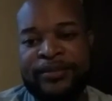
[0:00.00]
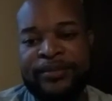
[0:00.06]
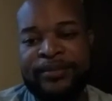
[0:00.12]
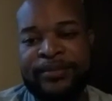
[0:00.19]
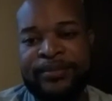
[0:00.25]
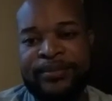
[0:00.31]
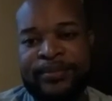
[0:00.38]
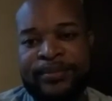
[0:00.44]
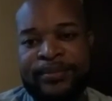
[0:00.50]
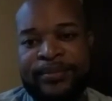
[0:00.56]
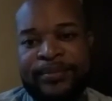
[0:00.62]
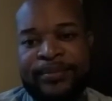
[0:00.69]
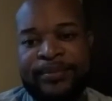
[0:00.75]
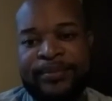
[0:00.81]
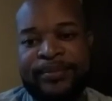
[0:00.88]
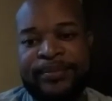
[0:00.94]

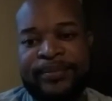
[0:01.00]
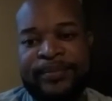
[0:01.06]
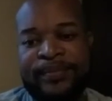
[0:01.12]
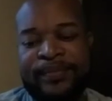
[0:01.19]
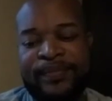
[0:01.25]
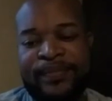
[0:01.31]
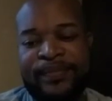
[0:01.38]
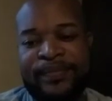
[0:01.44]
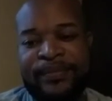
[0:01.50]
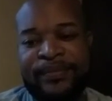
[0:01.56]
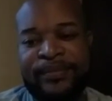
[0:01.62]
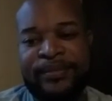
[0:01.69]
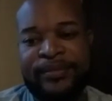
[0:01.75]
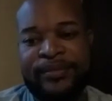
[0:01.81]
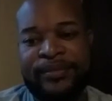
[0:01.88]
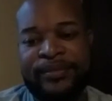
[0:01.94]

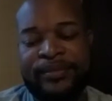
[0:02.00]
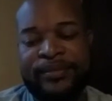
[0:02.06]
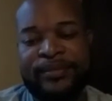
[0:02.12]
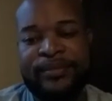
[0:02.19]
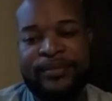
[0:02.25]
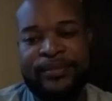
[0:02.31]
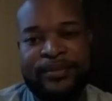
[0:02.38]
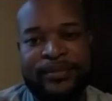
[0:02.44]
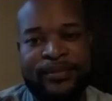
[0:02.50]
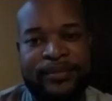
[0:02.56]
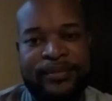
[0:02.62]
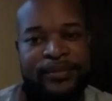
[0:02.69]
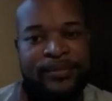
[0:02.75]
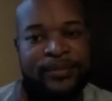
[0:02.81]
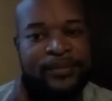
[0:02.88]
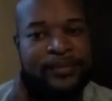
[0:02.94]

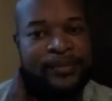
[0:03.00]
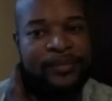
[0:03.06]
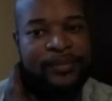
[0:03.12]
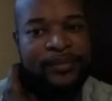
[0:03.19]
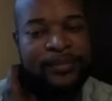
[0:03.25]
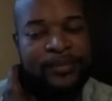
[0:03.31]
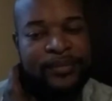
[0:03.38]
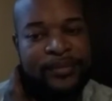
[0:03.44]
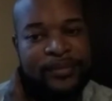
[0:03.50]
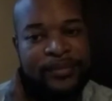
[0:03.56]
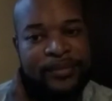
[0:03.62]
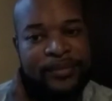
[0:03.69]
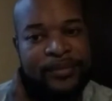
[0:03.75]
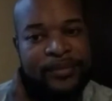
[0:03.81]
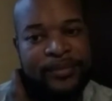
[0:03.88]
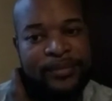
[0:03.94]

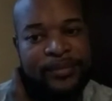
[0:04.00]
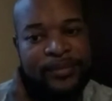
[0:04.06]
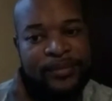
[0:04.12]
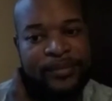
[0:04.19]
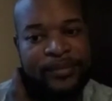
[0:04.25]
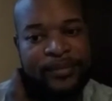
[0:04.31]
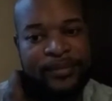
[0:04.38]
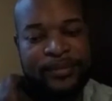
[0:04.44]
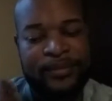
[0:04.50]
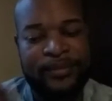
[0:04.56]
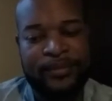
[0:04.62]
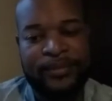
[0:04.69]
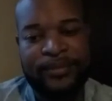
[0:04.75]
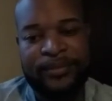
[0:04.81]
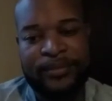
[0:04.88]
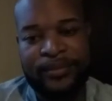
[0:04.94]
[no speech]